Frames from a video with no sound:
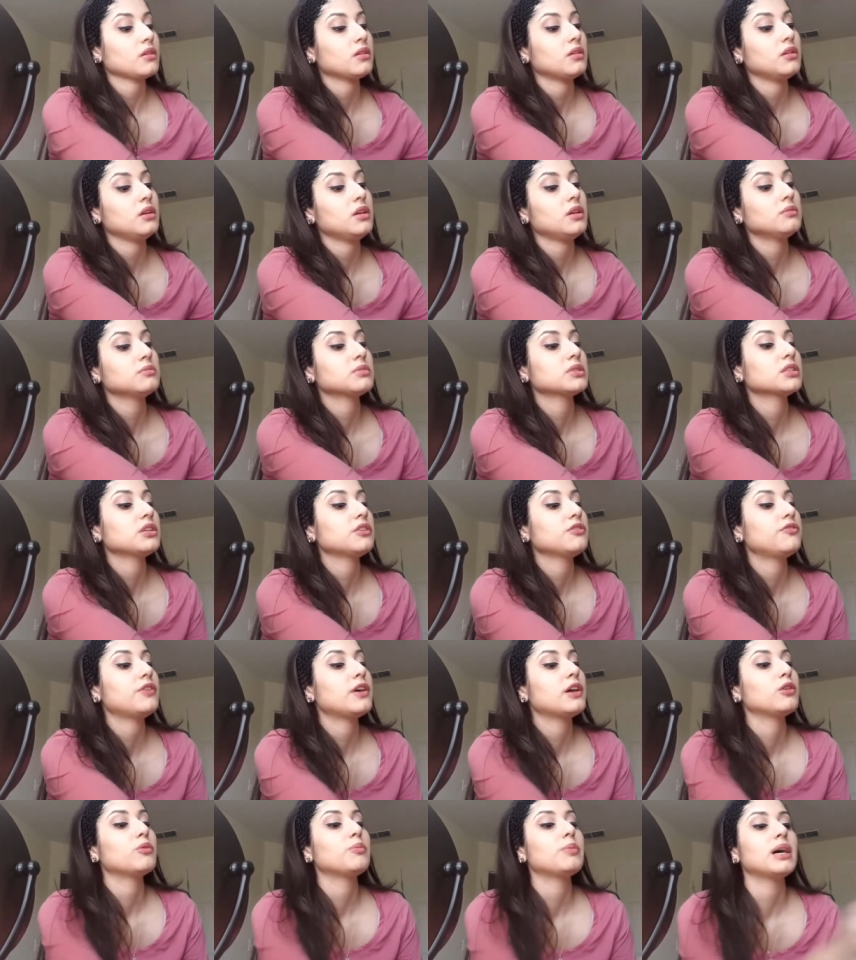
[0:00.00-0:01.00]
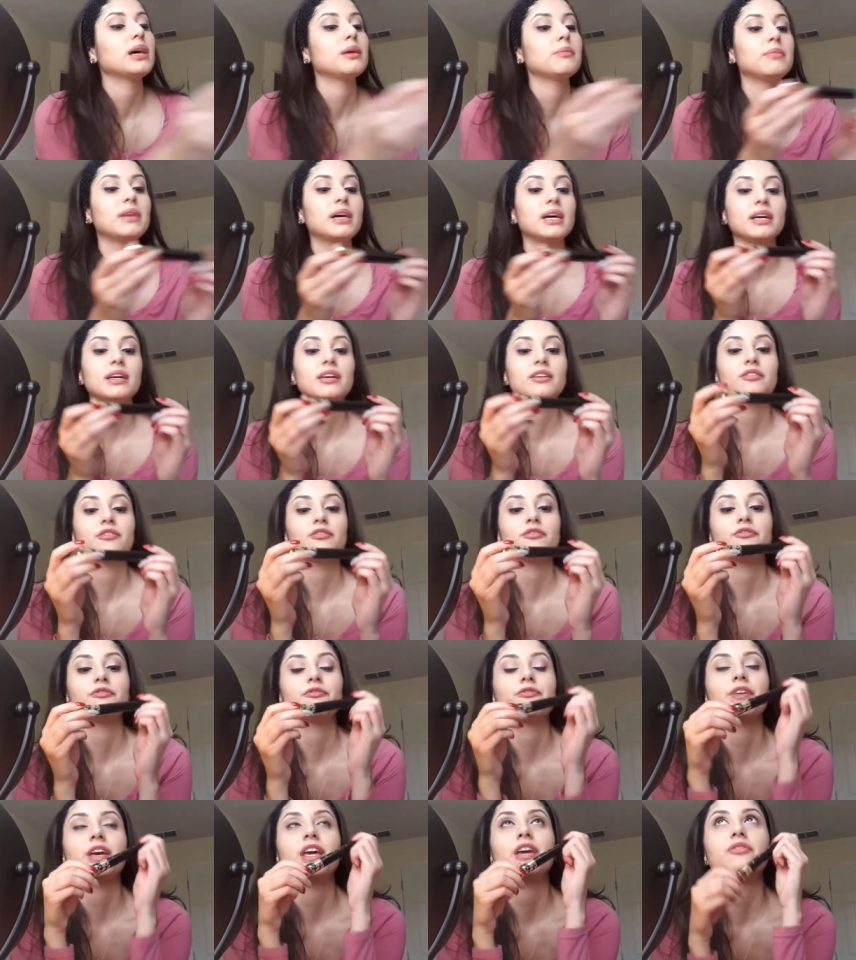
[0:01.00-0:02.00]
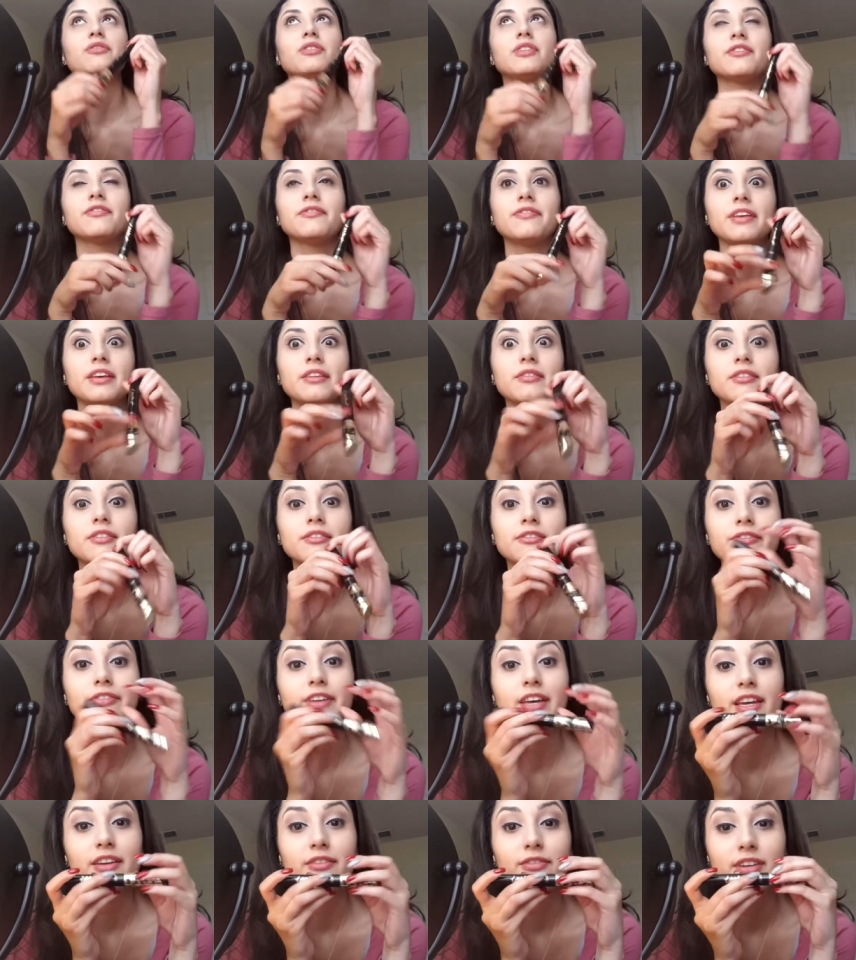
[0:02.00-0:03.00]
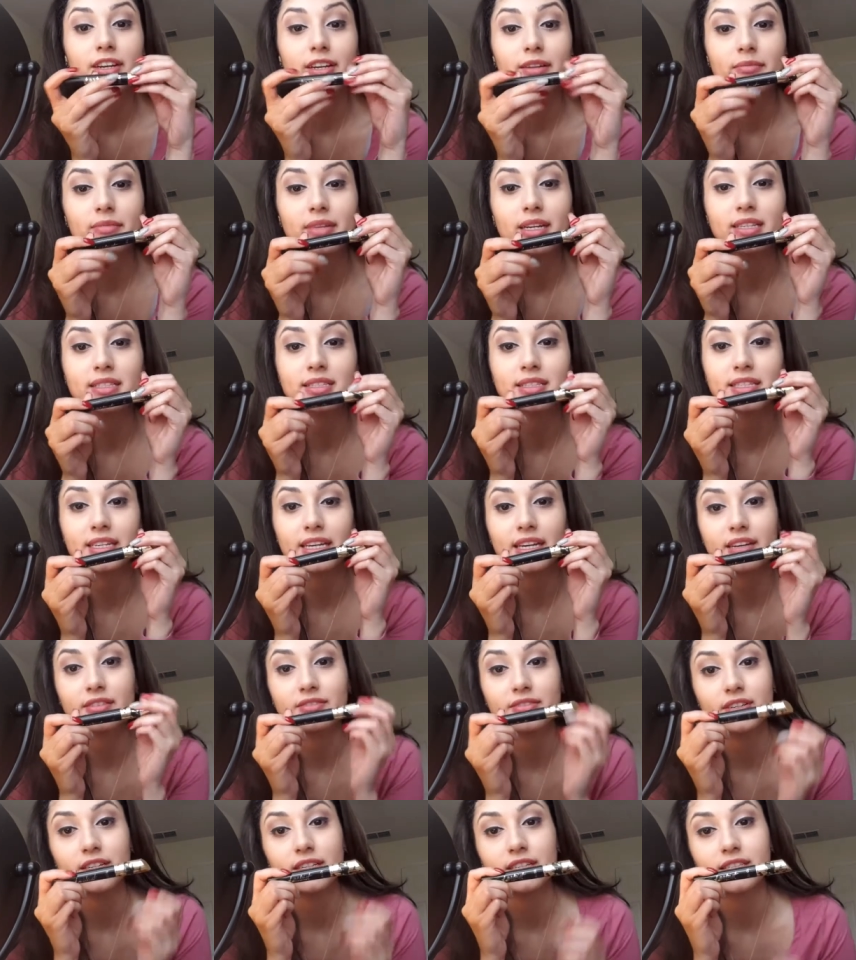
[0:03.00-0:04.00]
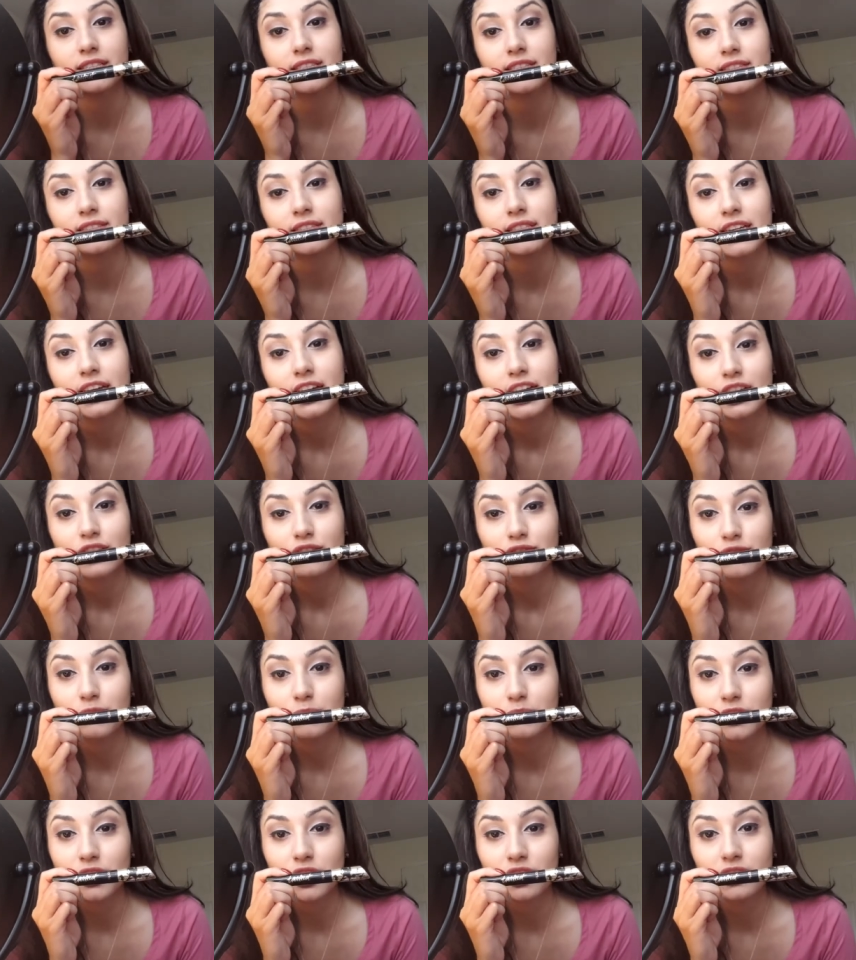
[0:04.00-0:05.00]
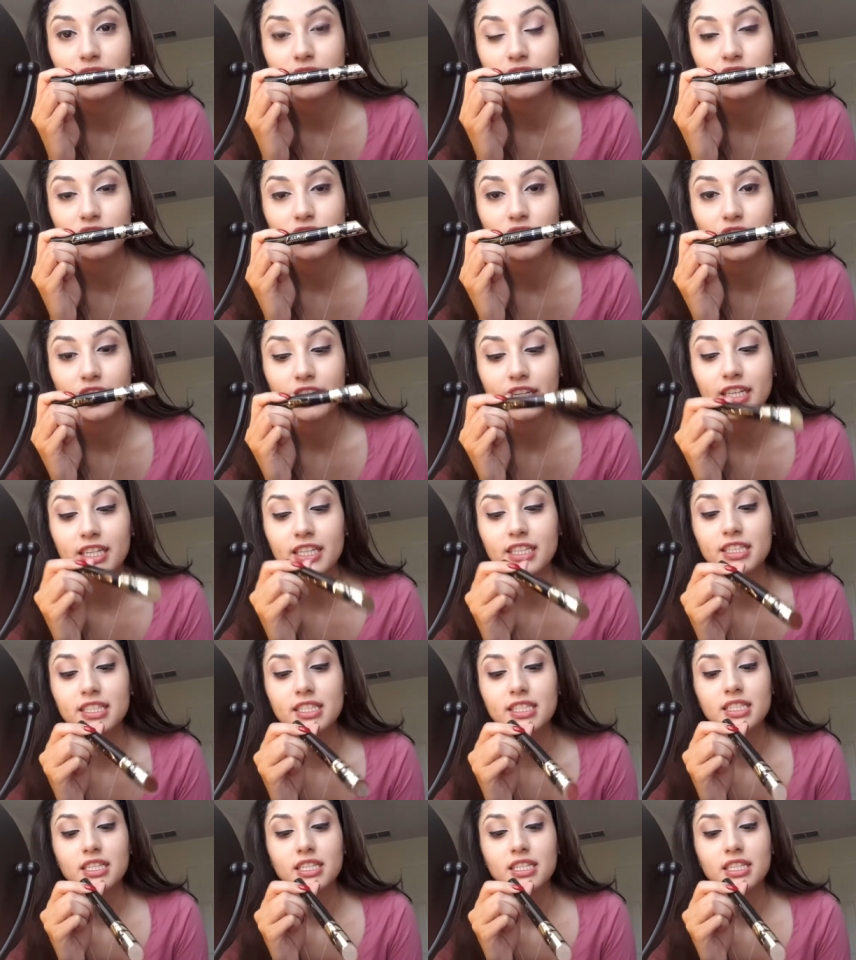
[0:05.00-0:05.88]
And I'm just gonna follow by my favorite mascara. It's from Tartiest.